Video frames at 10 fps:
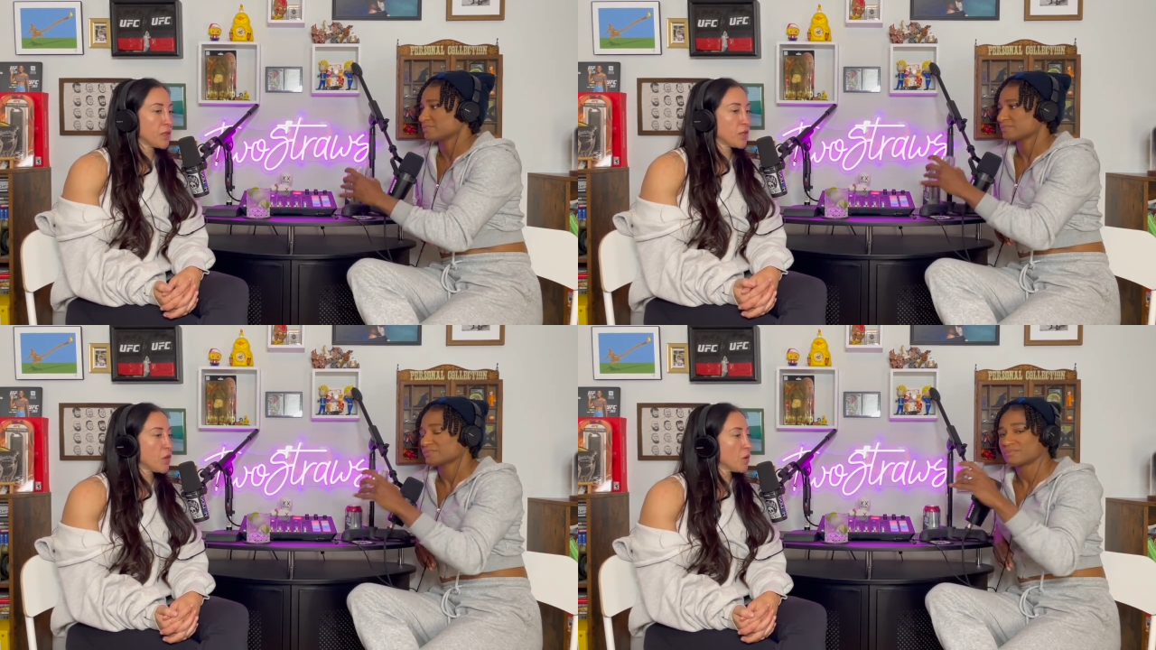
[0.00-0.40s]
Speaker 1: the
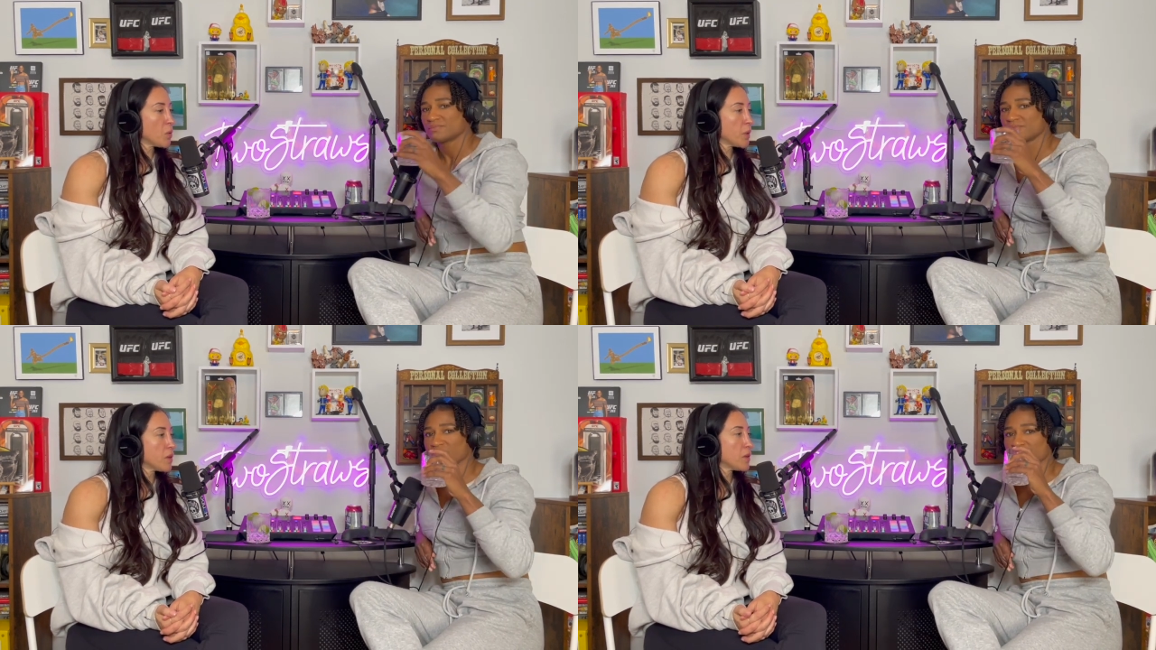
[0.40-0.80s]
know
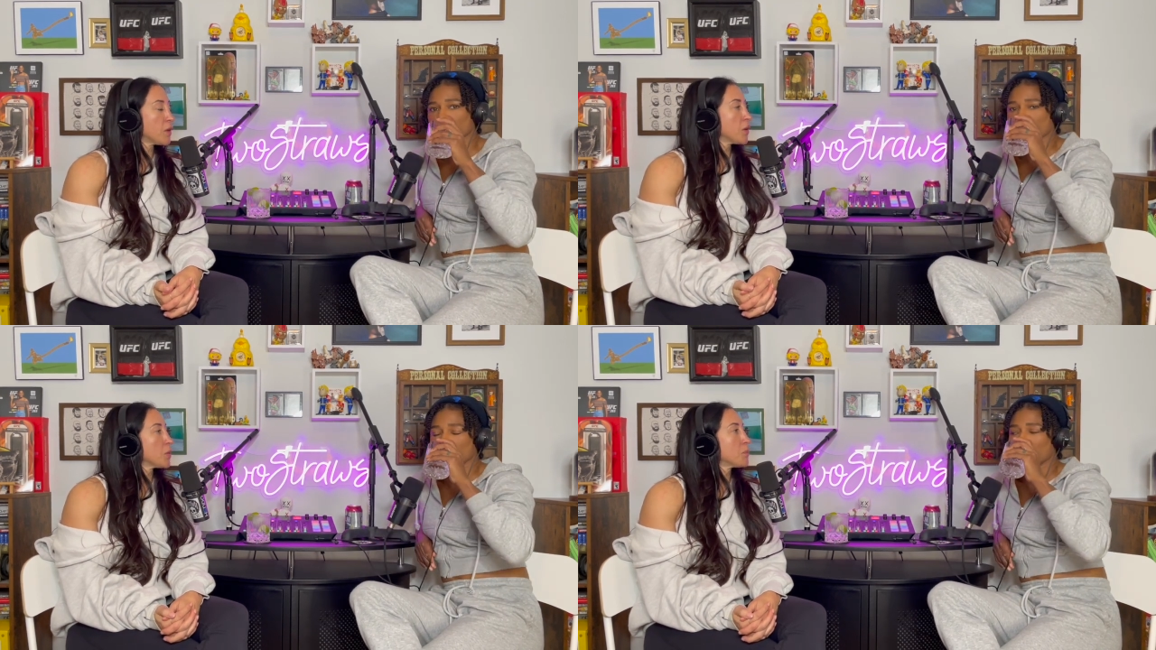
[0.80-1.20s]
with you
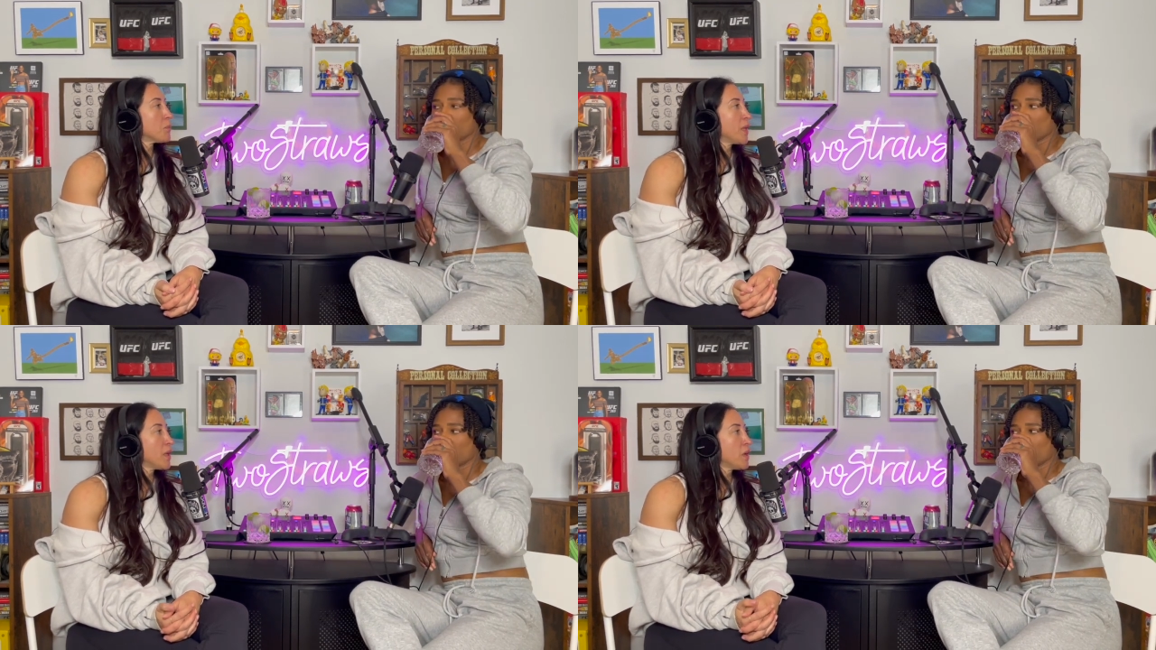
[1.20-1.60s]
know
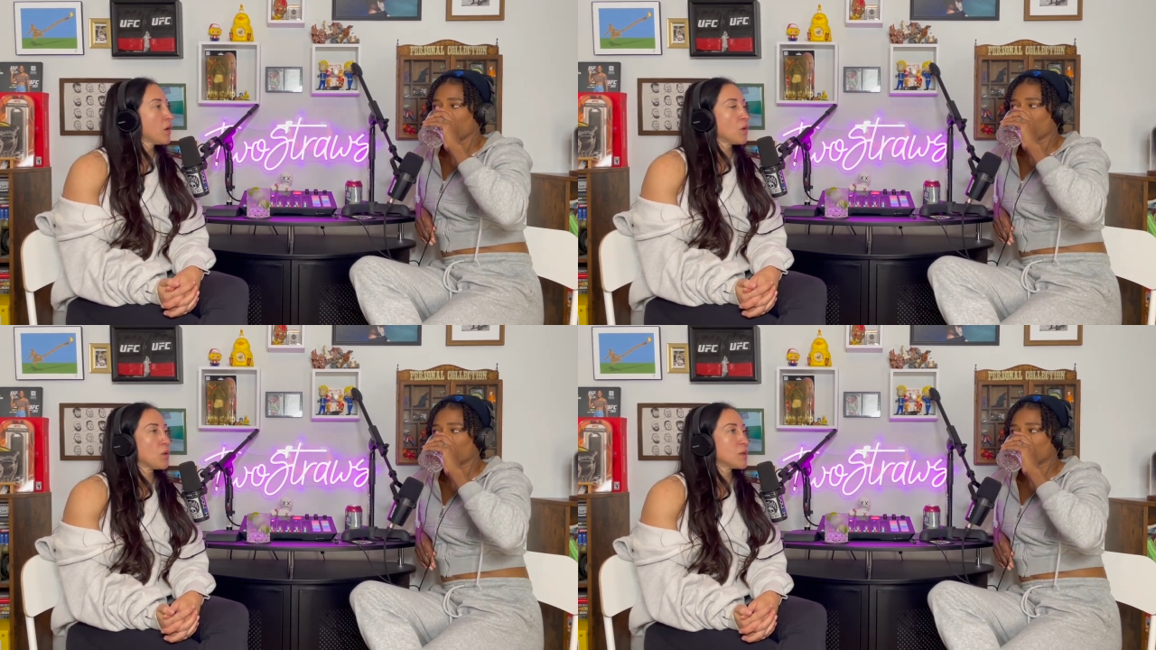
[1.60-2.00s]

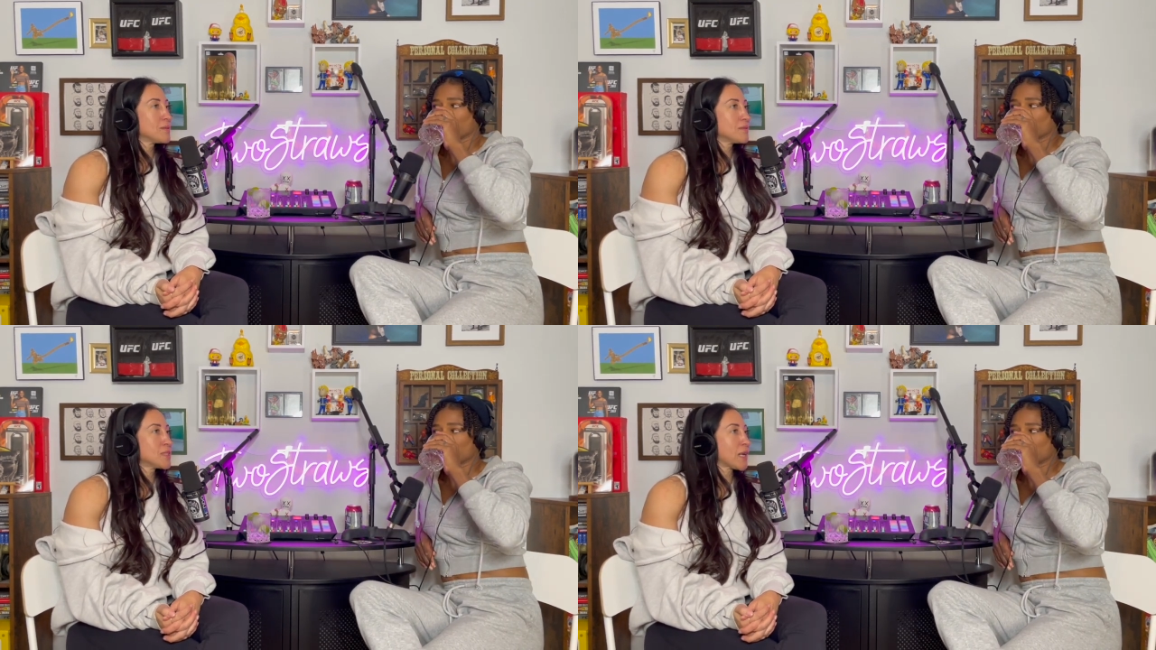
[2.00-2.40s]

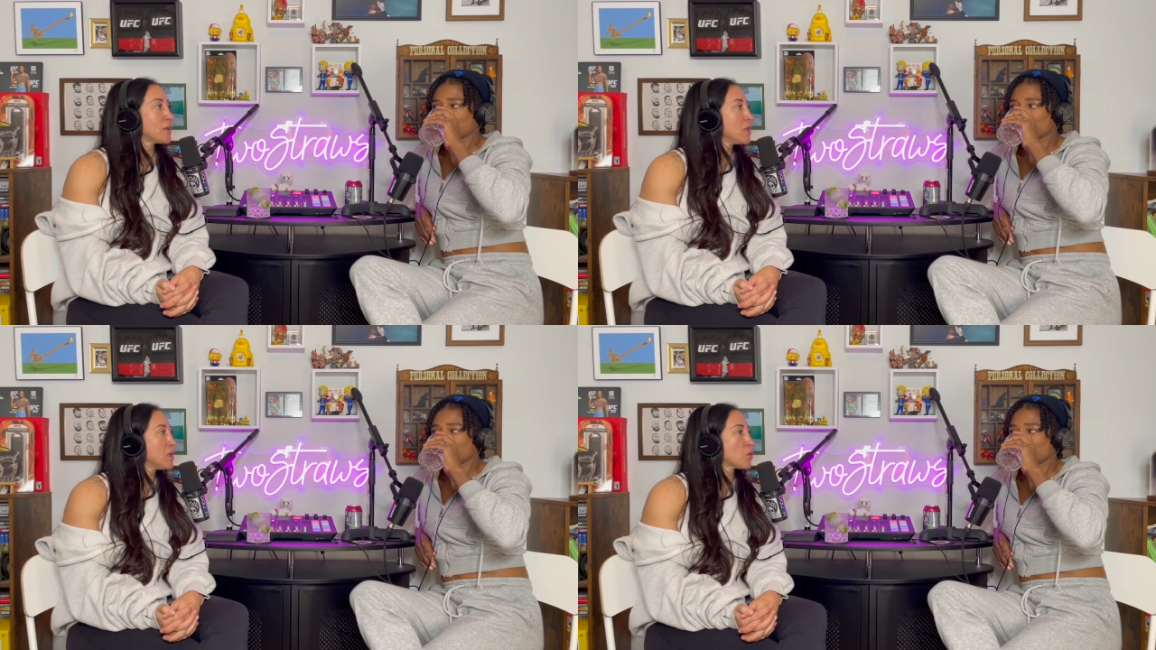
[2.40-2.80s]

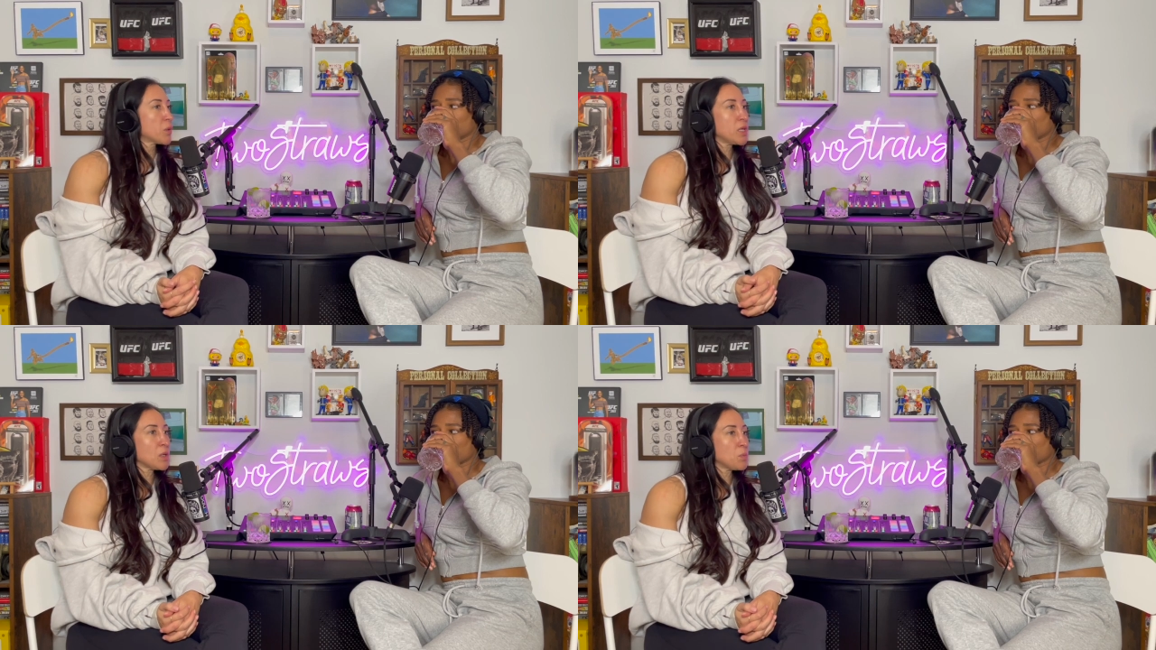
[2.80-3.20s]
technique,
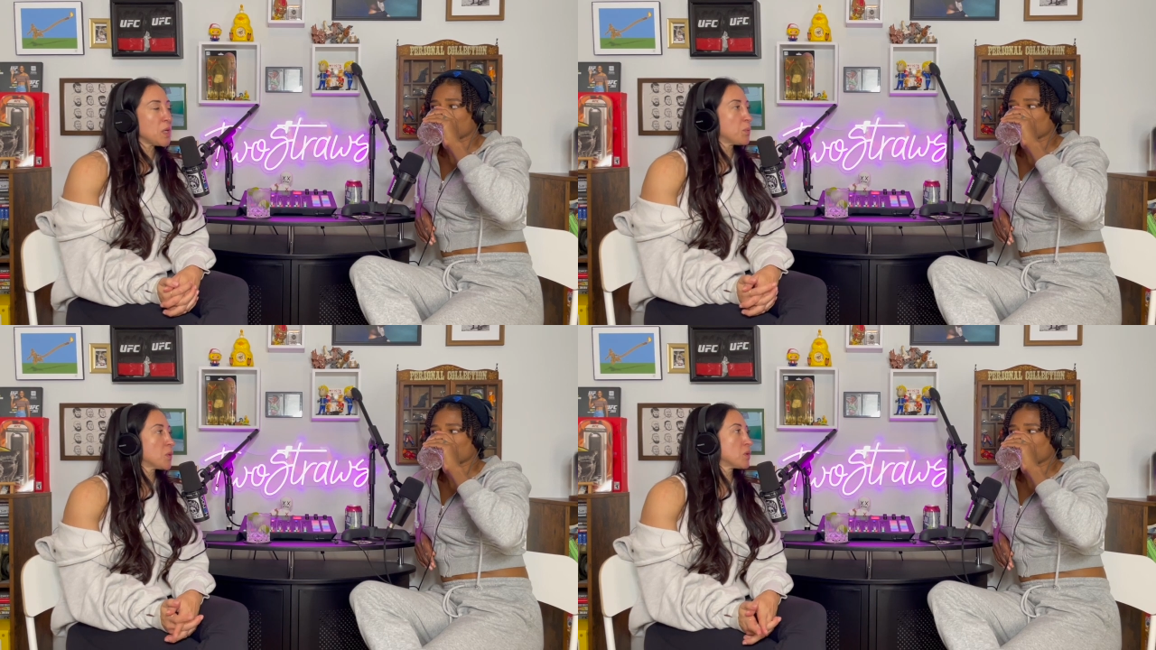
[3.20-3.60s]
reading
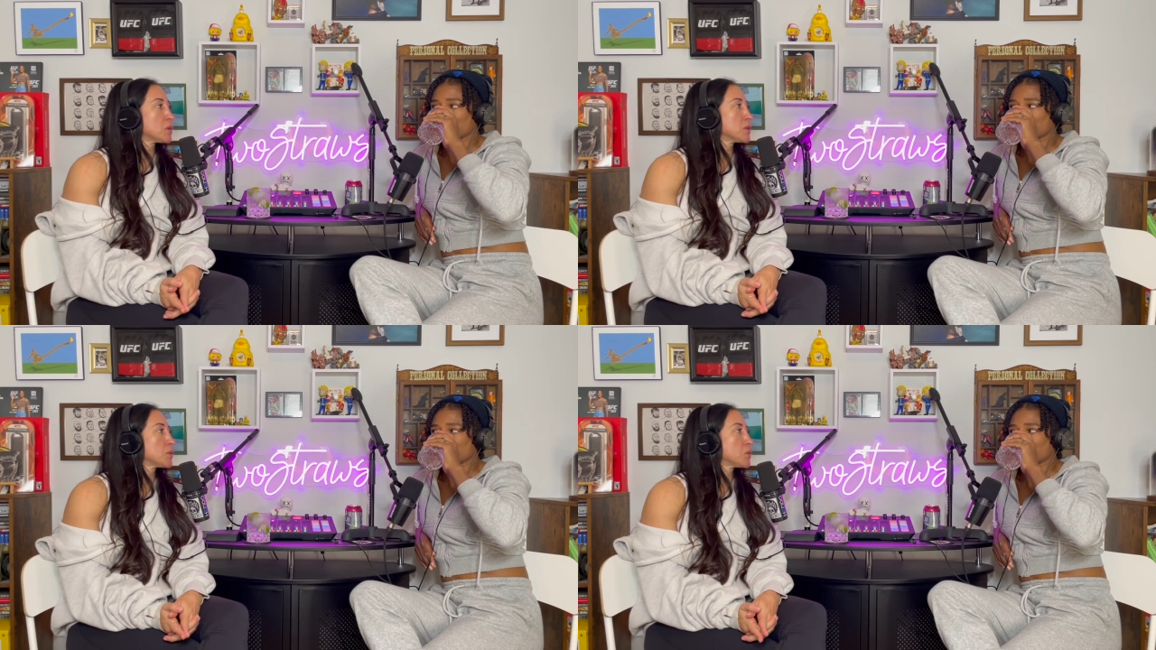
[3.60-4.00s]
people,